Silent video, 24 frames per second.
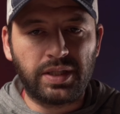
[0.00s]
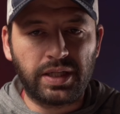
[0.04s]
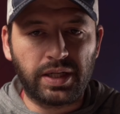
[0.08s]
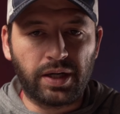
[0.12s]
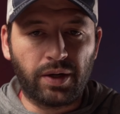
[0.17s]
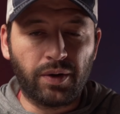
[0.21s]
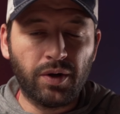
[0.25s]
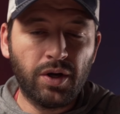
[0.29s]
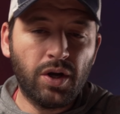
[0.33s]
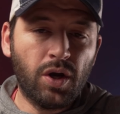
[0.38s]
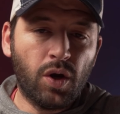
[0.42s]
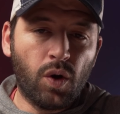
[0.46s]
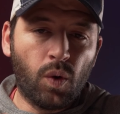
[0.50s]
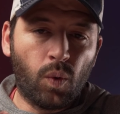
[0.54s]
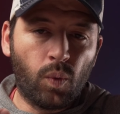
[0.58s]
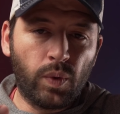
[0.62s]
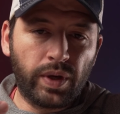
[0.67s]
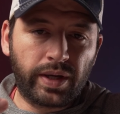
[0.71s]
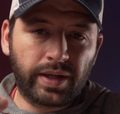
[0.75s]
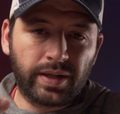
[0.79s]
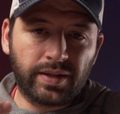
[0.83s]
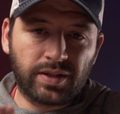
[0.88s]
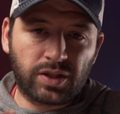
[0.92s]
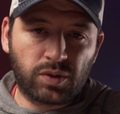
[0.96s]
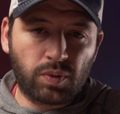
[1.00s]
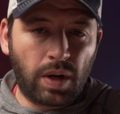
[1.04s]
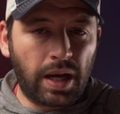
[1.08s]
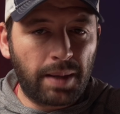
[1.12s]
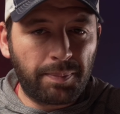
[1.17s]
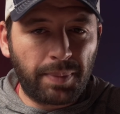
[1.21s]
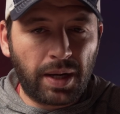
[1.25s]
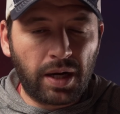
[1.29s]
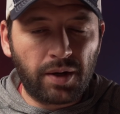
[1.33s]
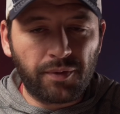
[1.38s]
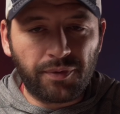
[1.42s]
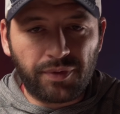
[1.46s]
here. We can
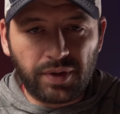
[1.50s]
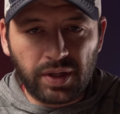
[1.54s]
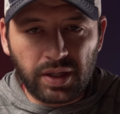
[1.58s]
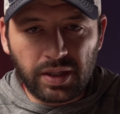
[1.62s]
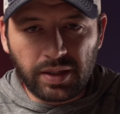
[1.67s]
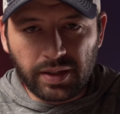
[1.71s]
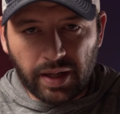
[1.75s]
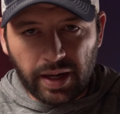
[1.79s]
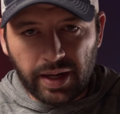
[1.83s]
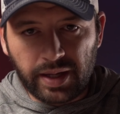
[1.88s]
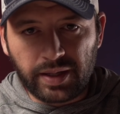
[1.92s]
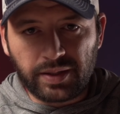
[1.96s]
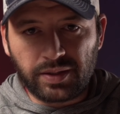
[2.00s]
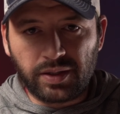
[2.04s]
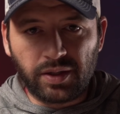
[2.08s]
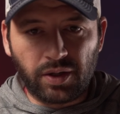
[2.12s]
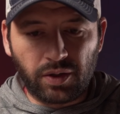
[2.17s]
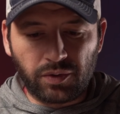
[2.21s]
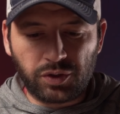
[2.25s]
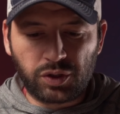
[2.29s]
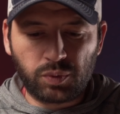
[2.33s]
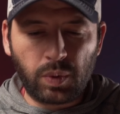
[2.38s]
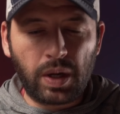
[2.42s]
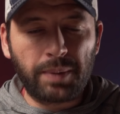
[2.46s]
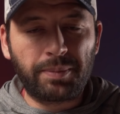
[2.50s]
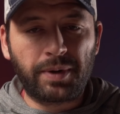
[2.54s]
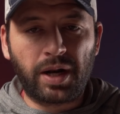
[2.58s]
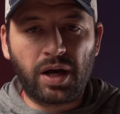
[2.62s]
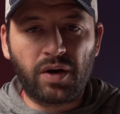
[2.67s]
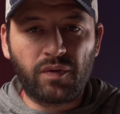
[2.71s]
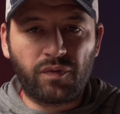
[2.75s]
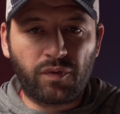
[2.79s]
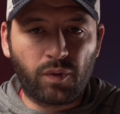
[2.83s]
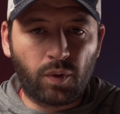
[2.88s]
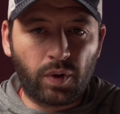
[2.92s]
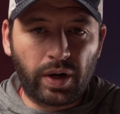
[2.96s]
swap out the nice, swap it
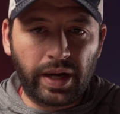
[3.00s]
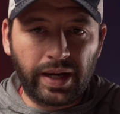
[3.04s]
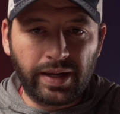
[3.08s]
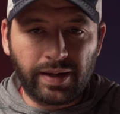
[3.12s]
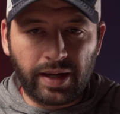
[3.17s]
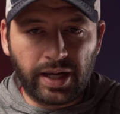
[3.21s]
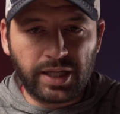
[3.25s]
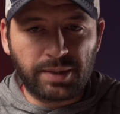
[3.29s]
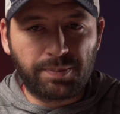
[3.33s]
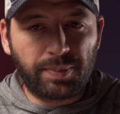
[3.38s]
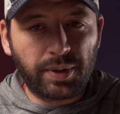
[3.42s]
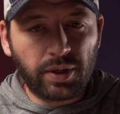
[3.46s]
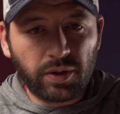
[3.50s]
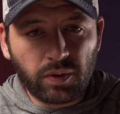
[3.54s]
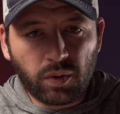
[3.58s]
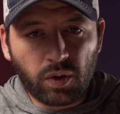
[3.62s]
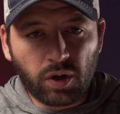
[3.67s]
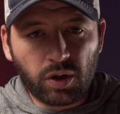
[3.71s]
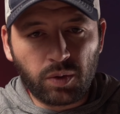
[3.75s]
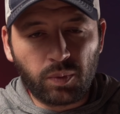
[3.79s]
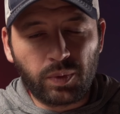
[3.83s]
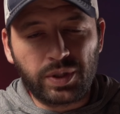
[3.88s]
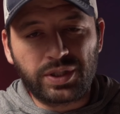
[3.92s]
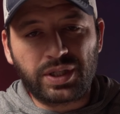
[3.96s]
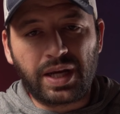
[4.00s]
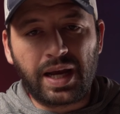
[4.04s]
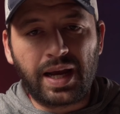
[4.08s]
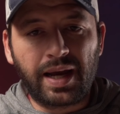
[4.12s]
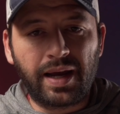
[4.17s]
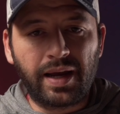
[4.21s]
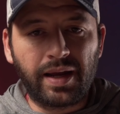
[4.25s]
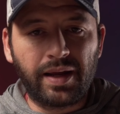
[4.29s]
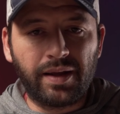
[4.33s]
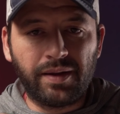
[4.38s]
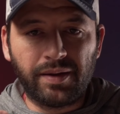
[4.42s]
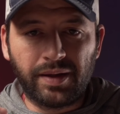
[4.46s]
out for a nice paracord, which
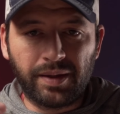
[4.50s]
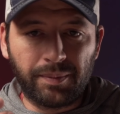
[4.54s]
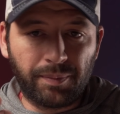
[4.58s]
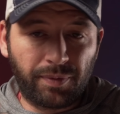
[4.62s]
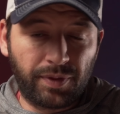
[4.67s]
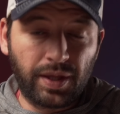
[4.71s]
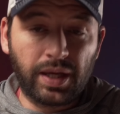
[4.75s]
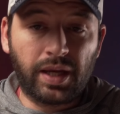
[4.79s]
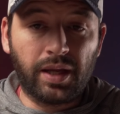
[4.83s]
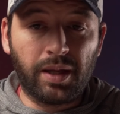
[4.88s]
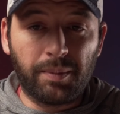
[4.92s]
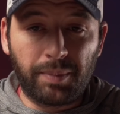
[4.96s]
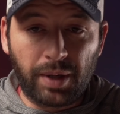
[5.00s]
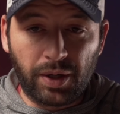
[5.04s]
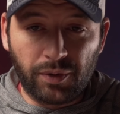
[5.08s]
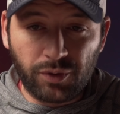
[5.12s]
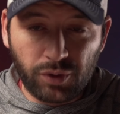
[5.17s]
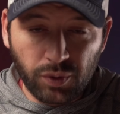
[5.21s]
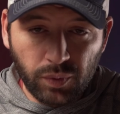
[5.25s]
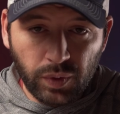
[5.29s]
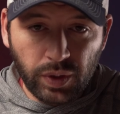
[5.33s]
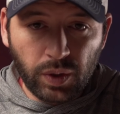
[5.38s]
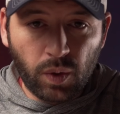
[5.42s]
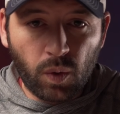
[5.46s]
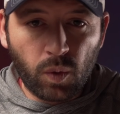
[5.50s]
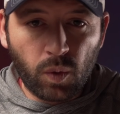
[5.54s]
I am thinking about doing,